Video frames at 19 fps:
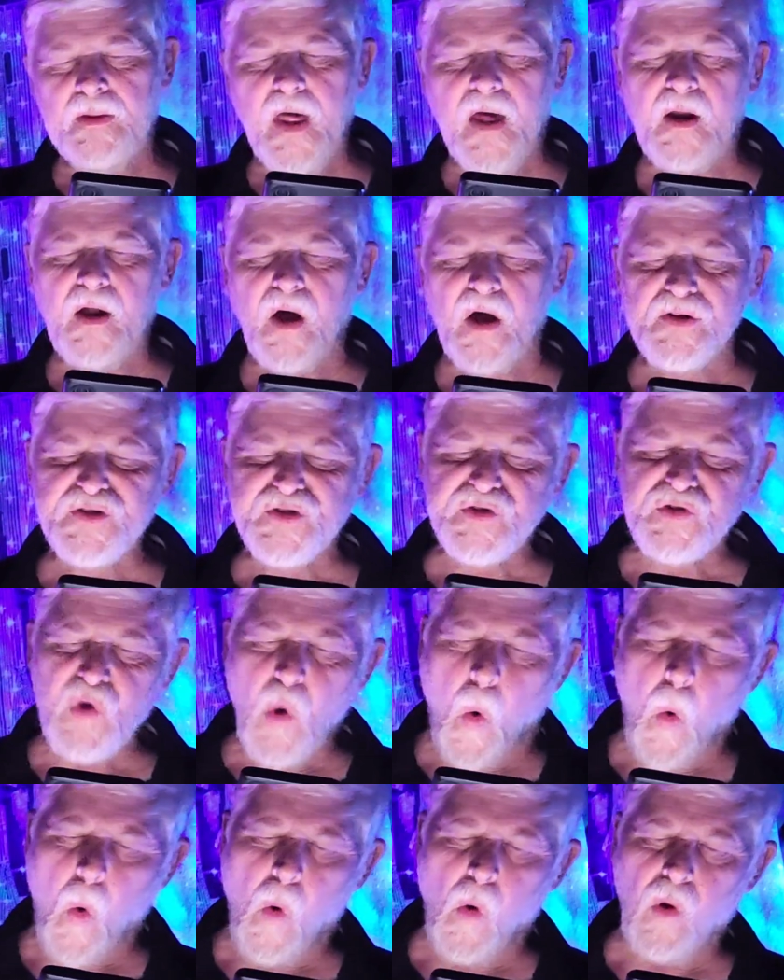that a
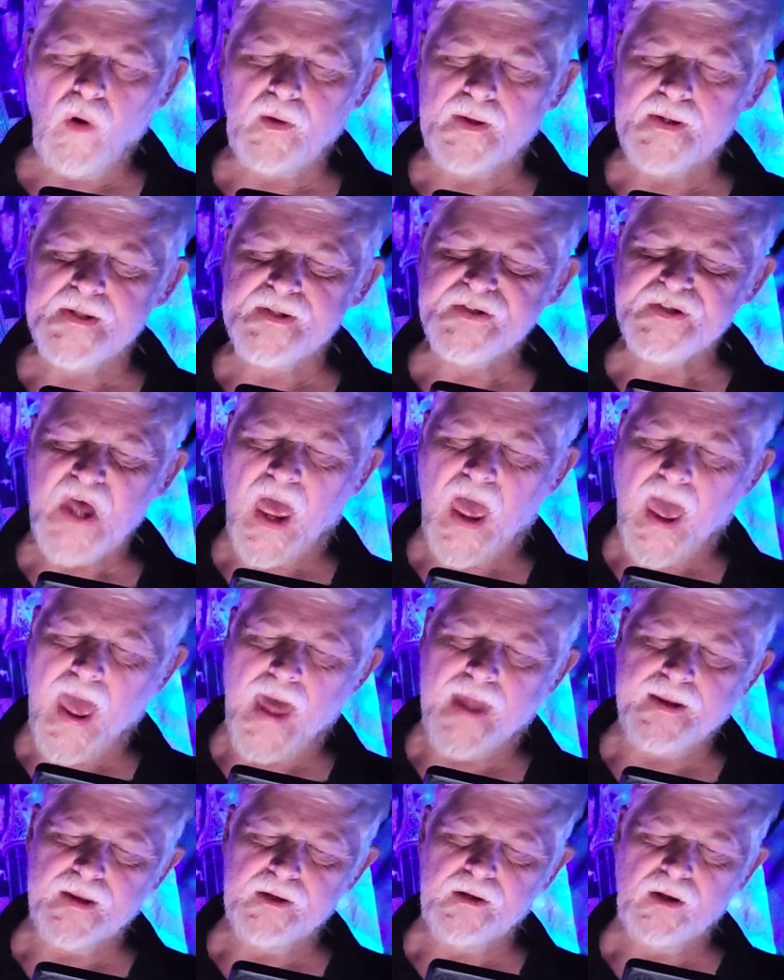soul is
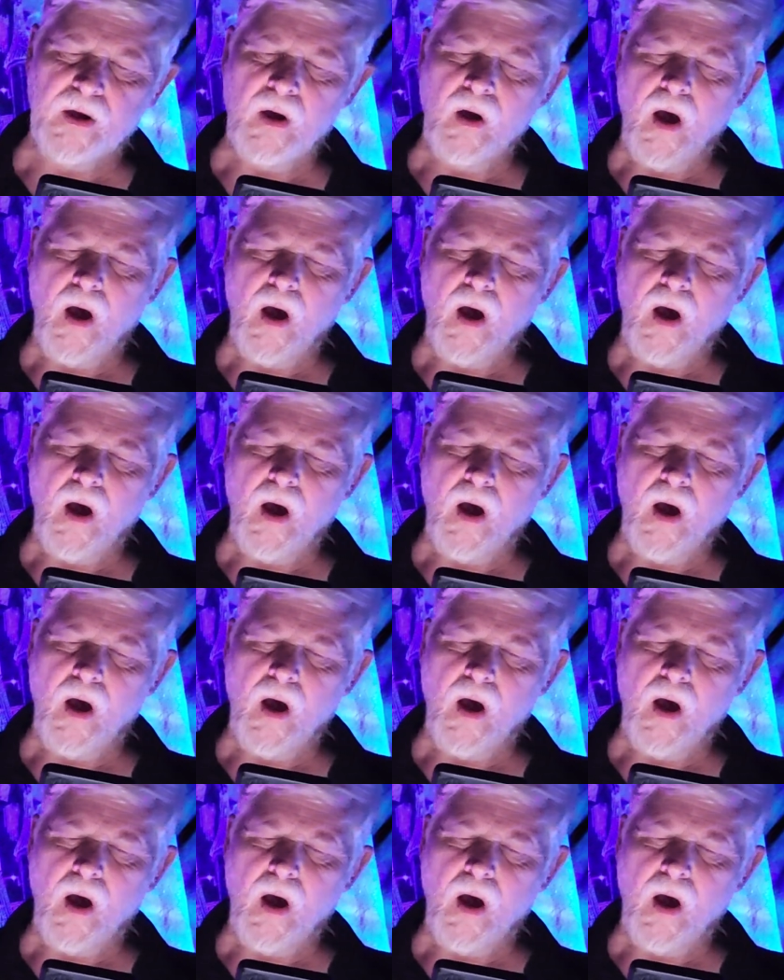headed